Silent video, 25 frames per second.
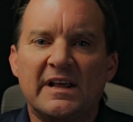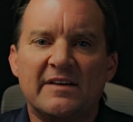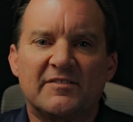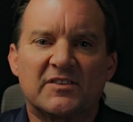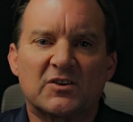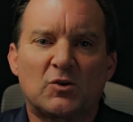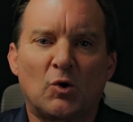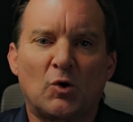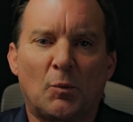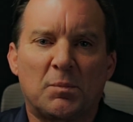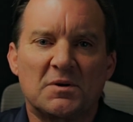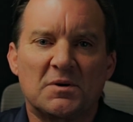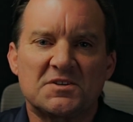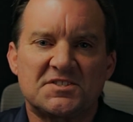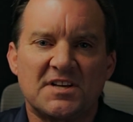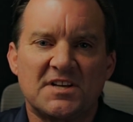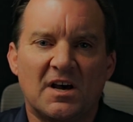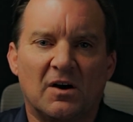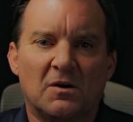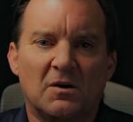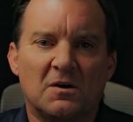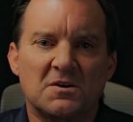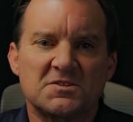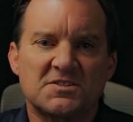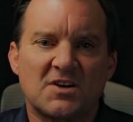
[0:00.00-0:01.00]
of the corporate
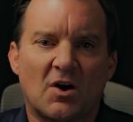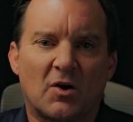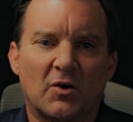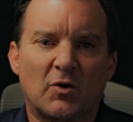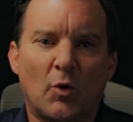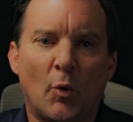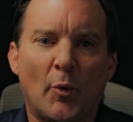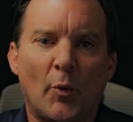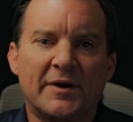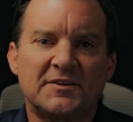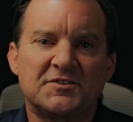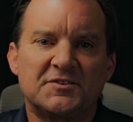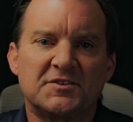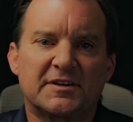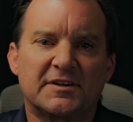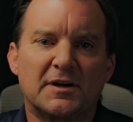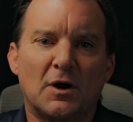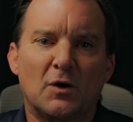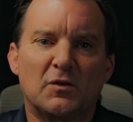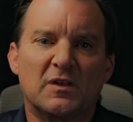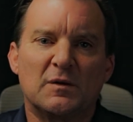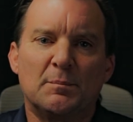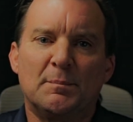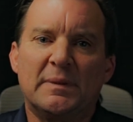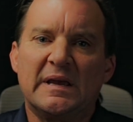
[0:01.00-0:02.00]
sellers are going to go
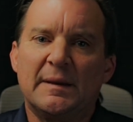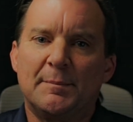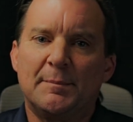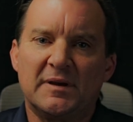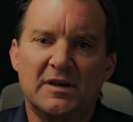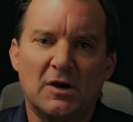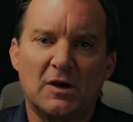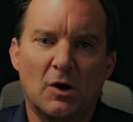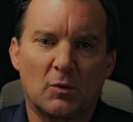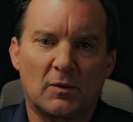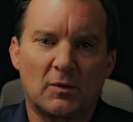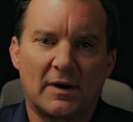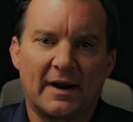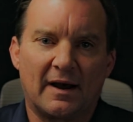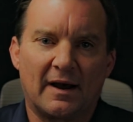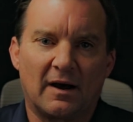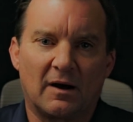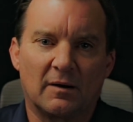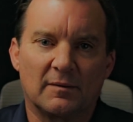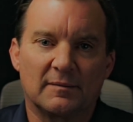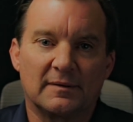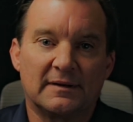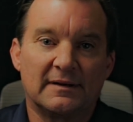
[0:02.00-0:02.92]
the BPO route.